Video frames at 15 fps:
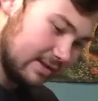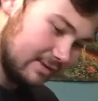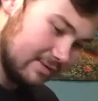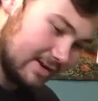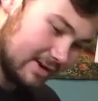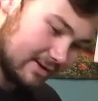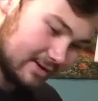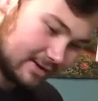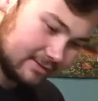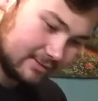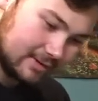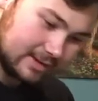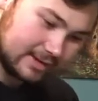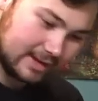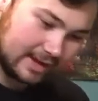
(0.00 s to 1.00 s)
Here we go, that's
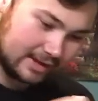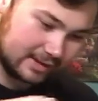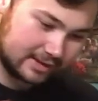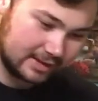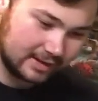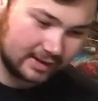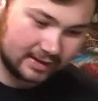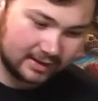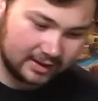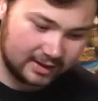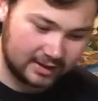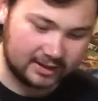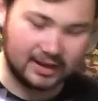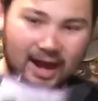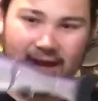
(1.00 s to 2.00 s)
what it says.
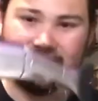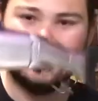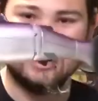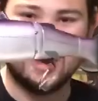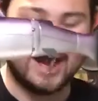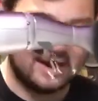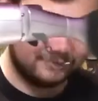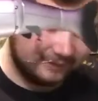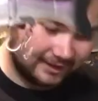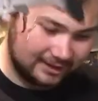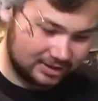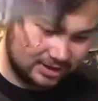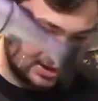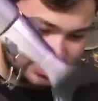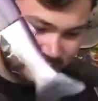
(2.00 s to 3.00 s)
9.5
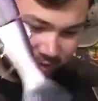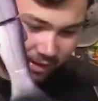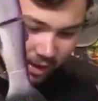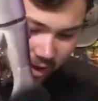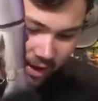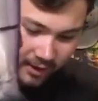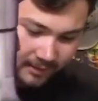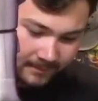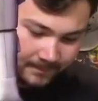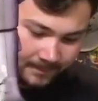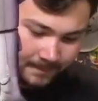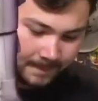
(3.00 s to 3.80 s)
inches long,